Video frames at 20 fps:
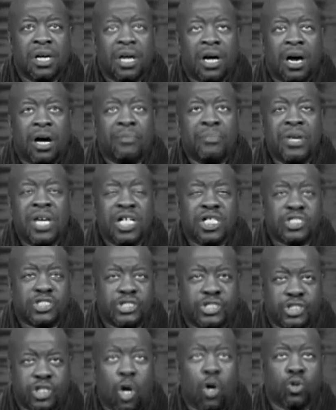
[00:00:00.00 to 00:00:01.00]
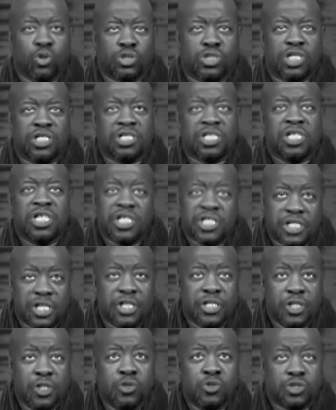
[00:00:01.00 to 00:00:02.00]
of being chosen to
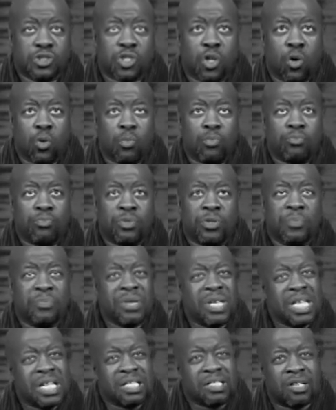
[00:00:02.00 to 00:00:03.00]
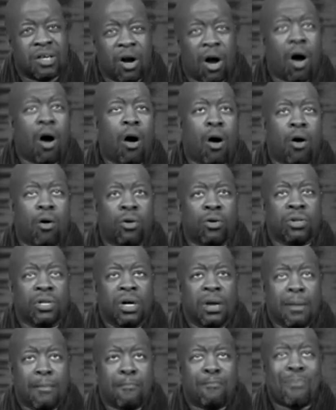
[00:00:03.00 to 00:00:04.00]
do so, to being called
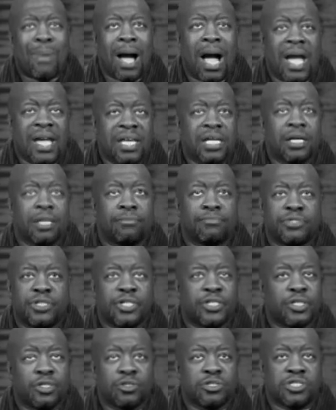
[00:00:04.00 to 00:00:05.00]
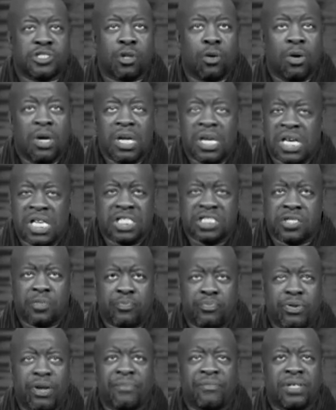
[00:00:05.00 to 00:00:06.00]
by him to do so. It's a
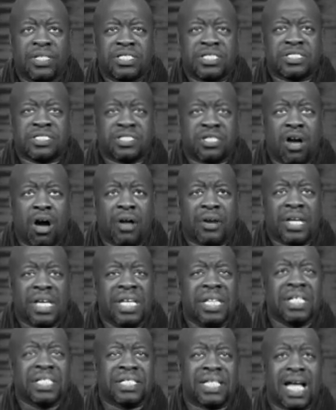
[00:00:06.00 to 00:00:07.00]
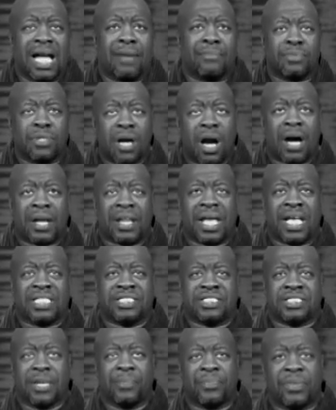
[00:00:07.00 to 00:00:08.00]
privilege, it's an honor. Anytime God has
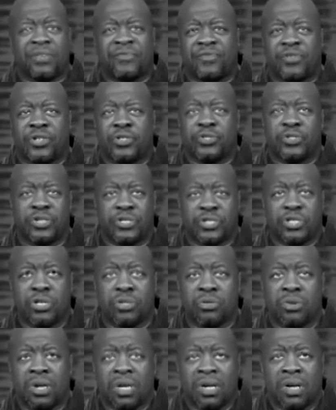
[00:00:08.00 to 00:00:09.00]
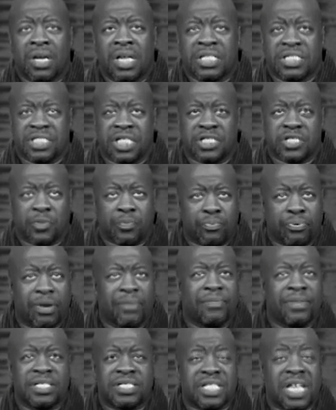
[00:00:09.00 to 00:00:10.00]
something for you to do, it's such a
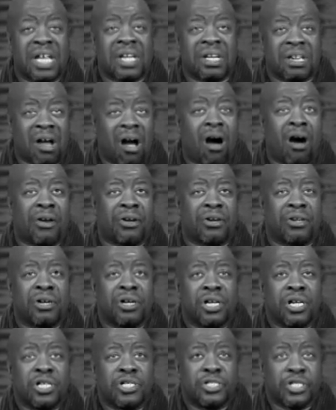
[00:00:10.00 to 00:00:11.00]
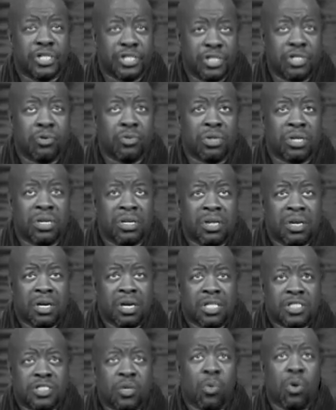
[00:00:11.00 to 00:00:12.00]
privilege and an honor to do it.
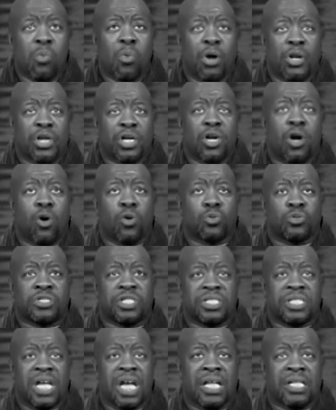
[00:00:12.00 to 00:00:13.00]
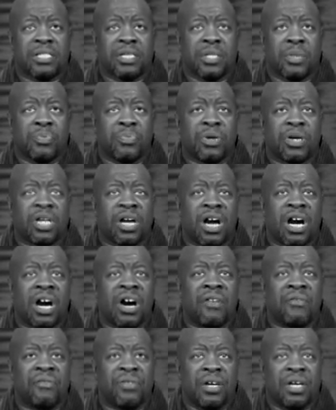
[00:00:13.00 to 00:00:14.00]
So we want to go today to the book
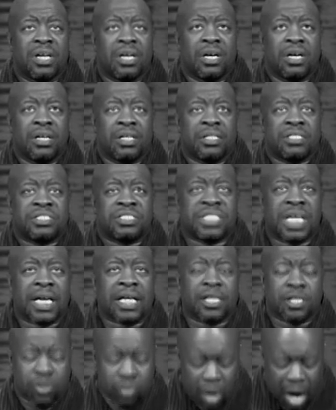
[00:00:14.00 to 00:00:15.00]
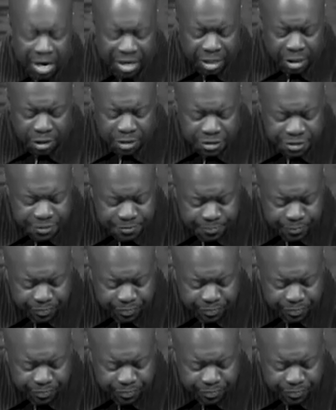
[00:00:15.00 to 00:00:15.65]
of Second Chronicles,